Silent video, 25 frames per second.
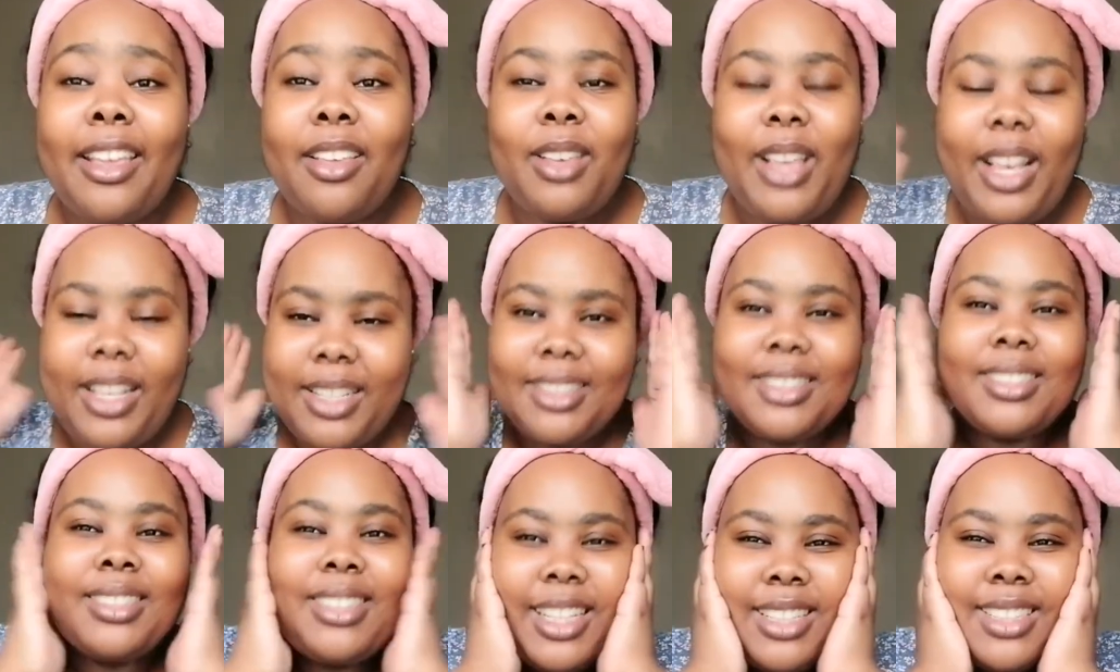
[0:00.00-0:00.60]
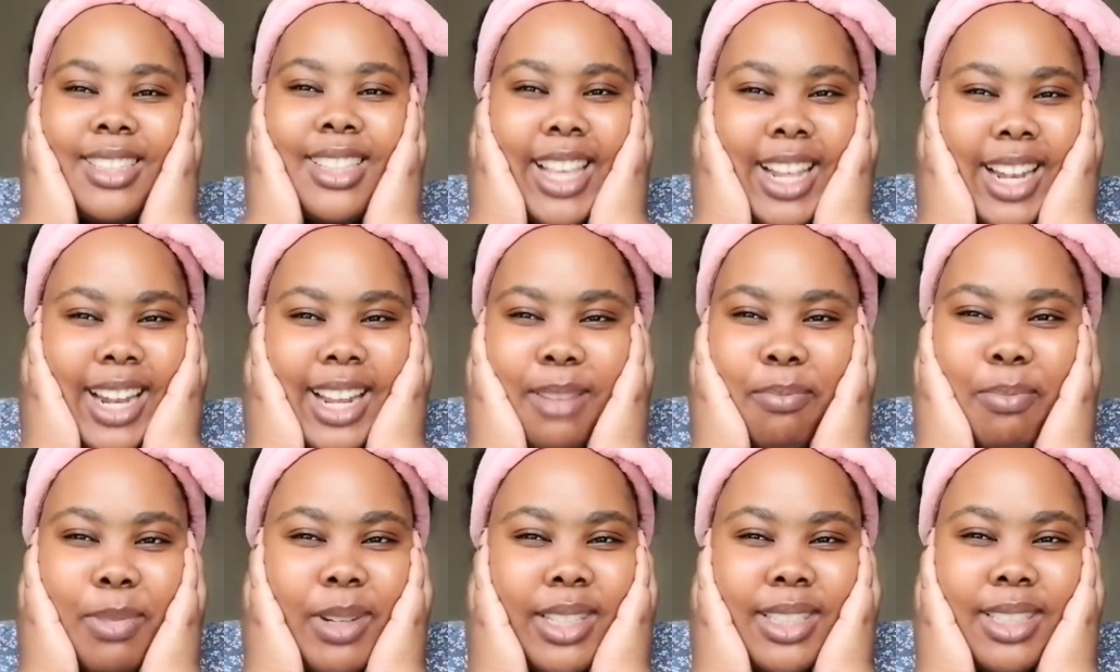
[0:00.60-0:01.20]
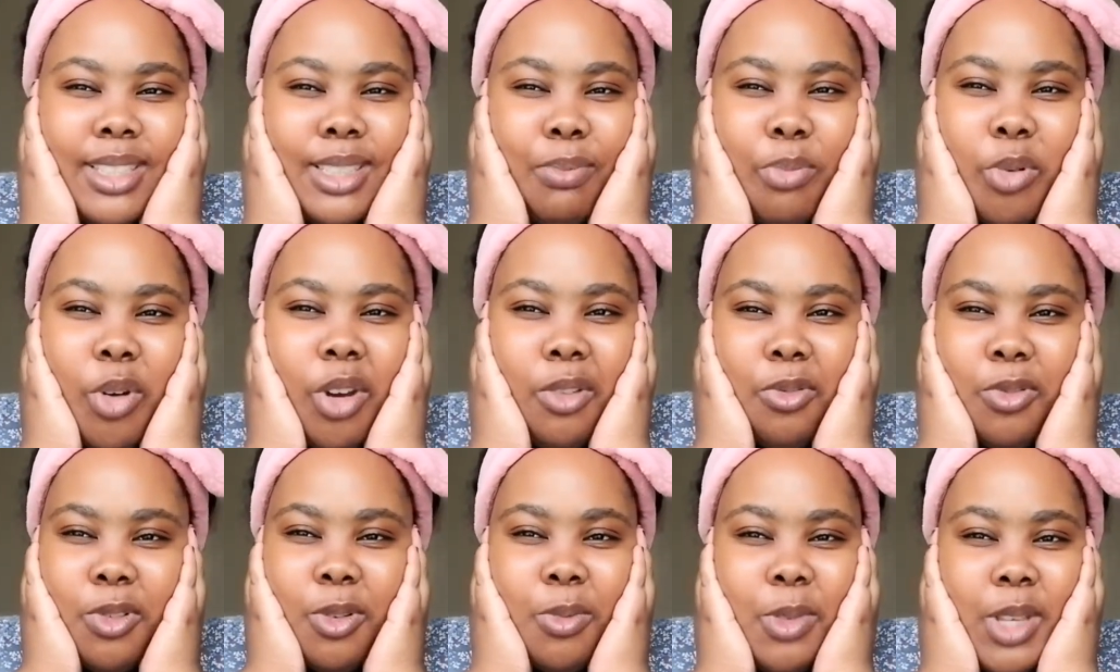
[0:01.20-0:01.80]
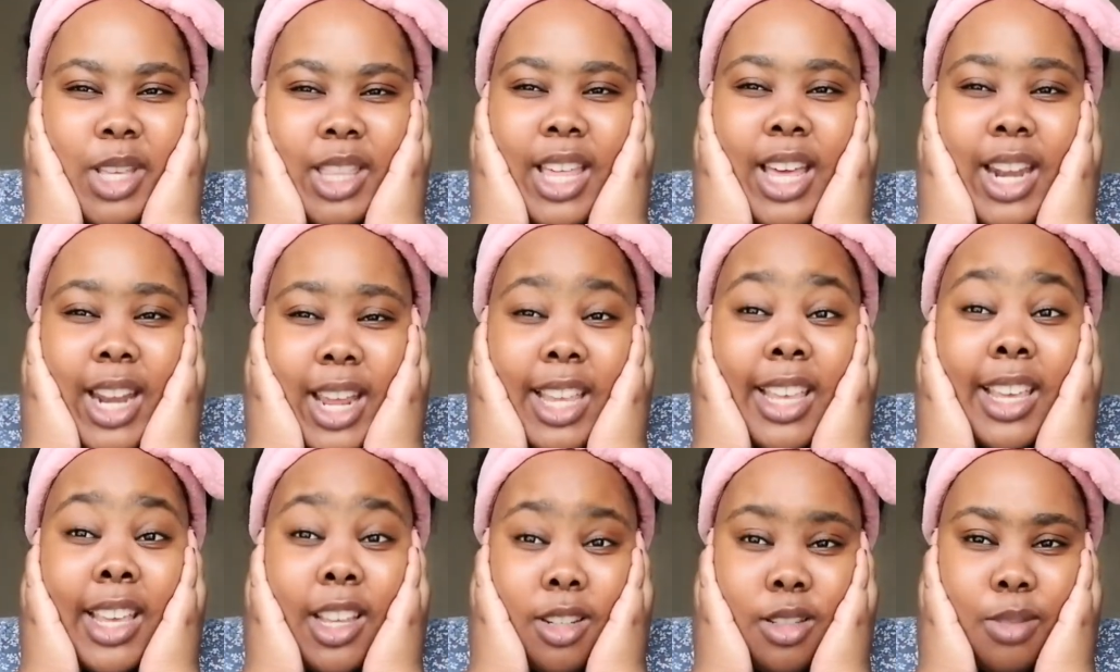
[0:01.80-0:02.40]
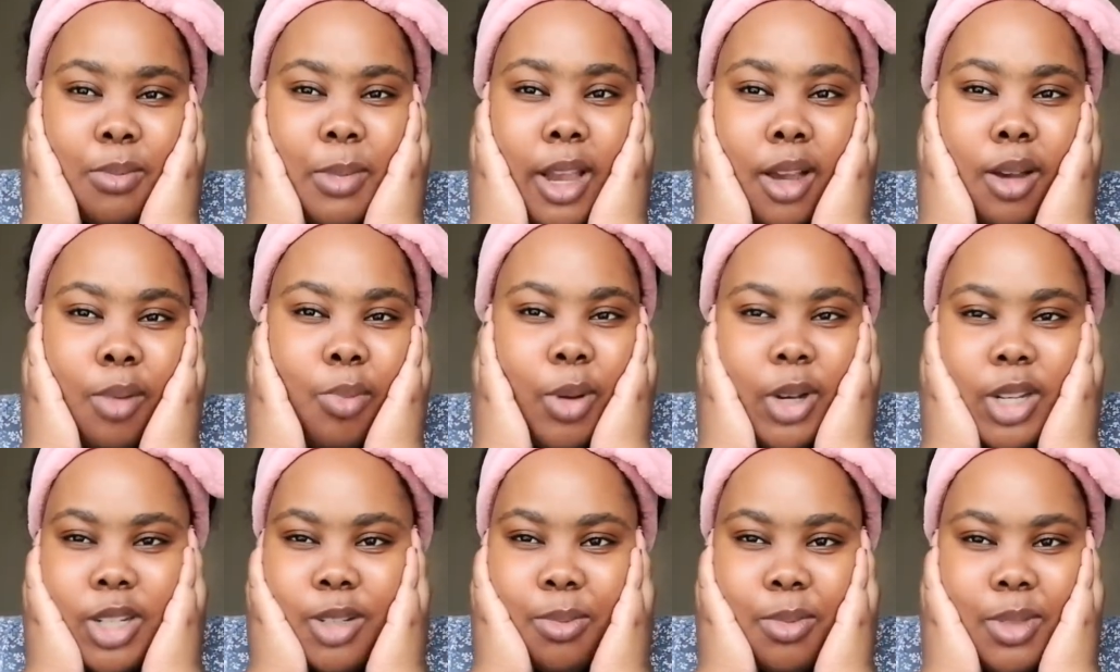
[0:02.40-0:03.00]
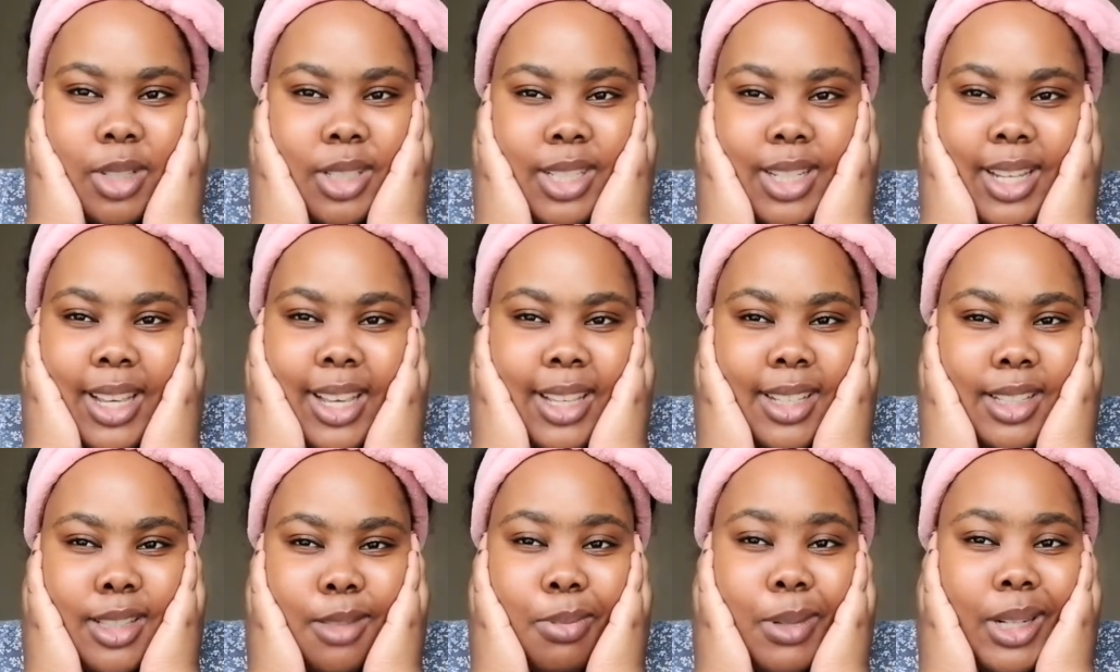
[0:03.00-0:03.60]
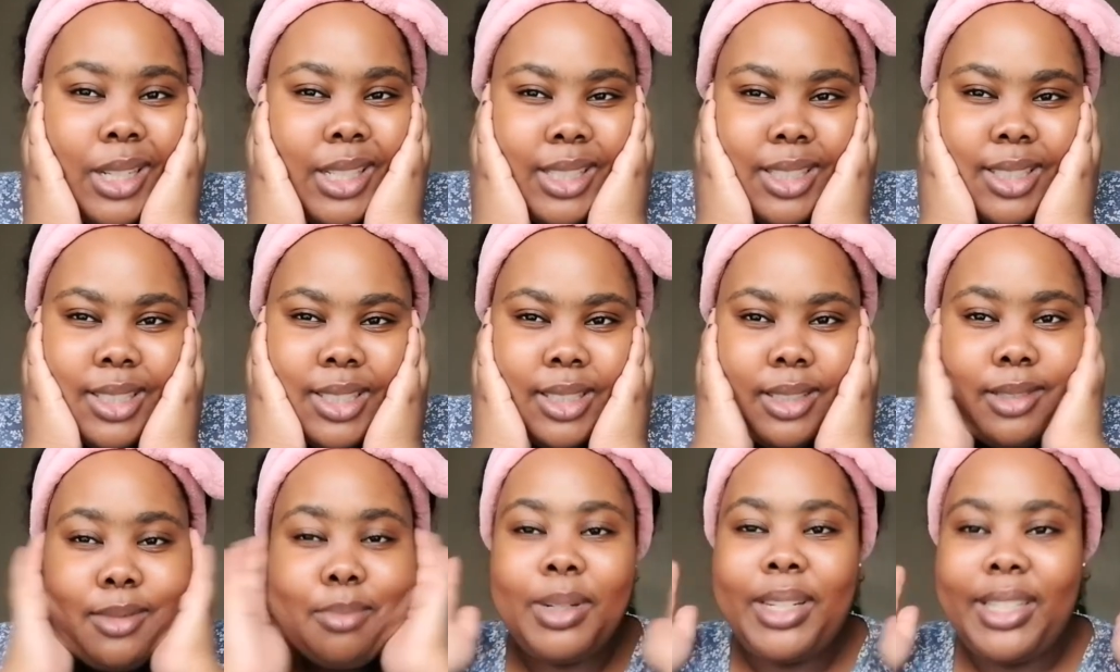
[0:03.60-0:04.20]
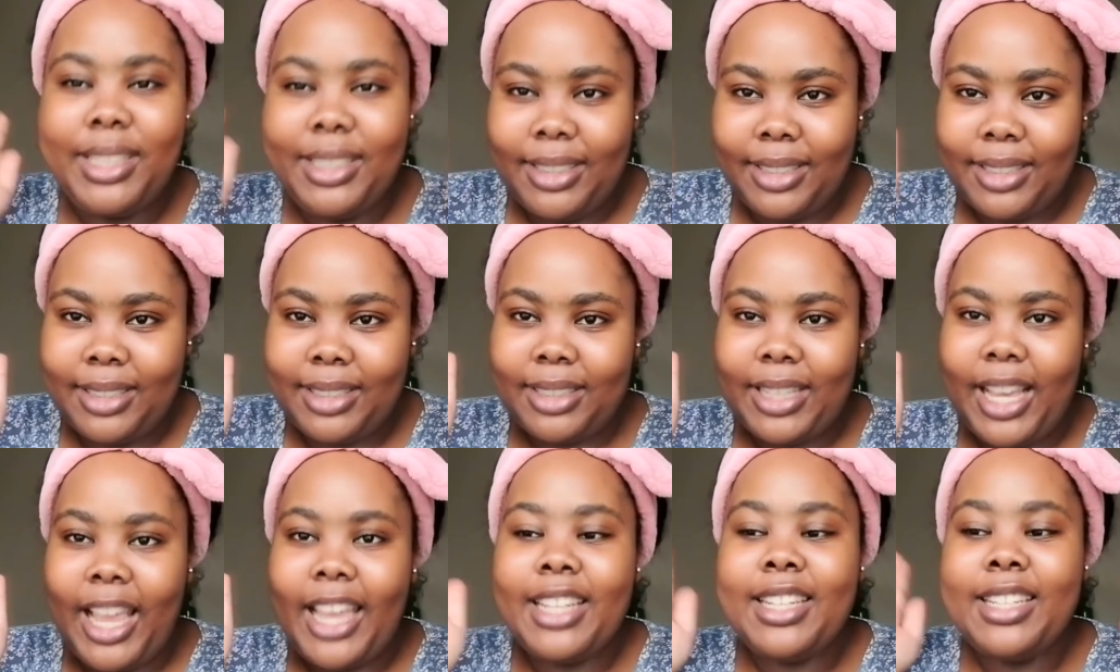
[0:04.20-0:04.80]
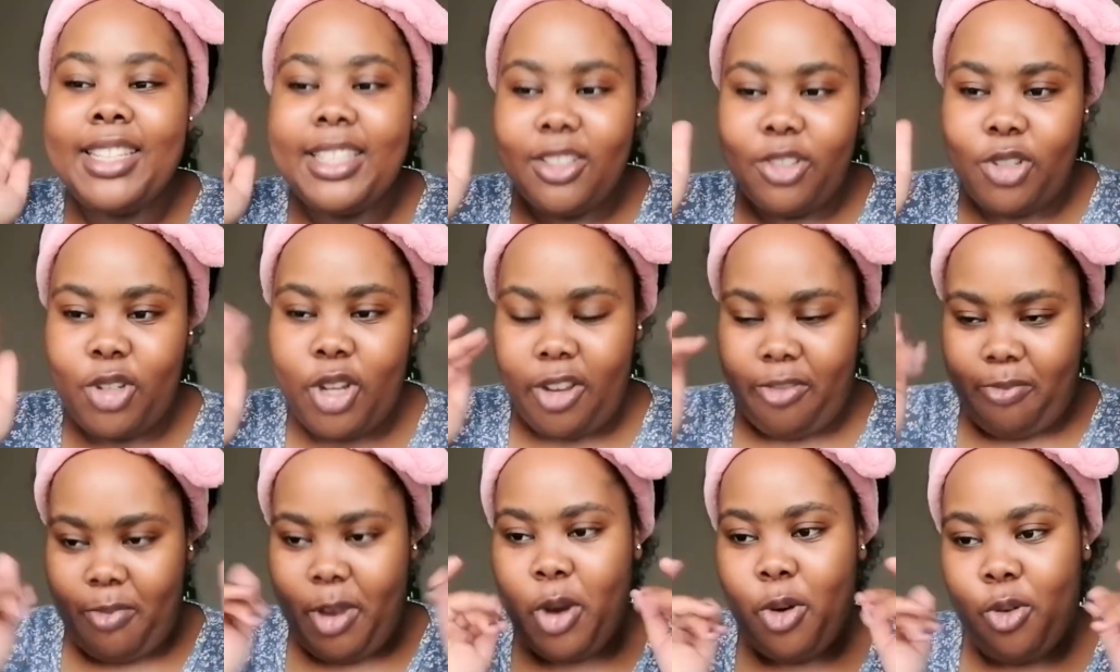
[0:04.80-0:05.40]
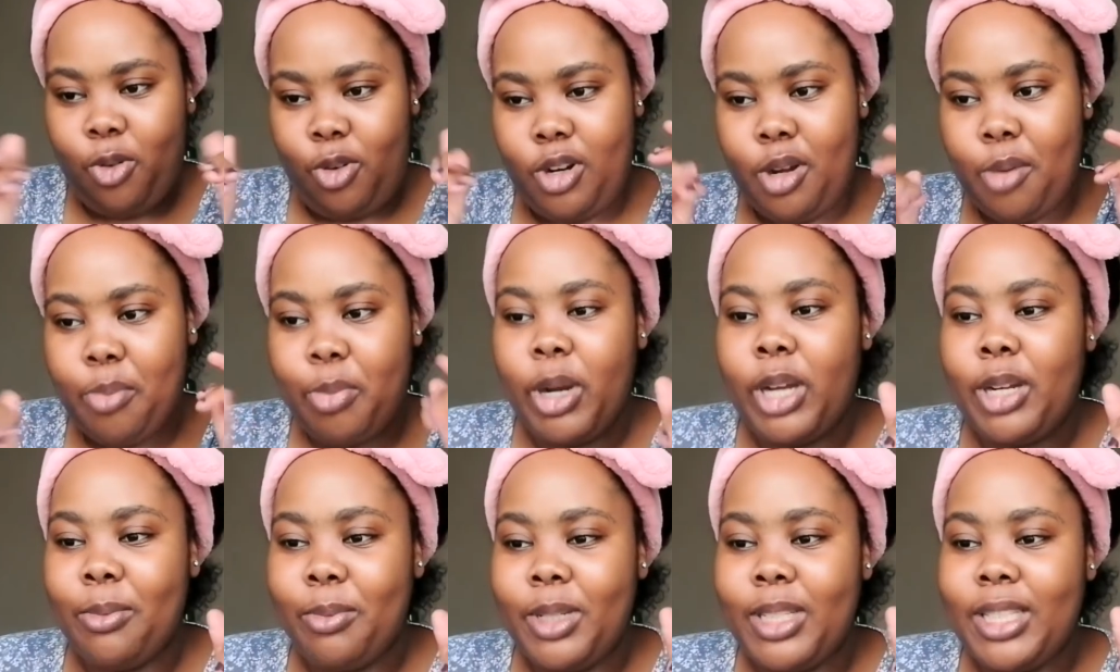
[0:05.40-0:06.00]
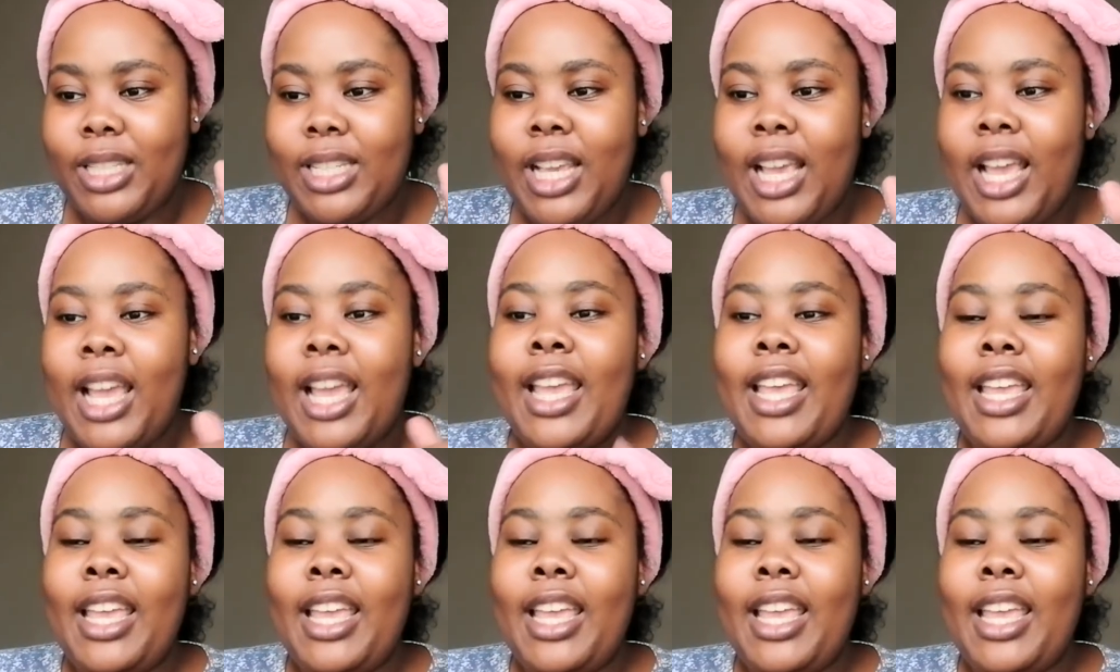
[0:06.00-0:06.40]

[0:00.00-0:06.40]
Guys, please pray for me that I get my apartment, guys. Please. I need to have my own apartment.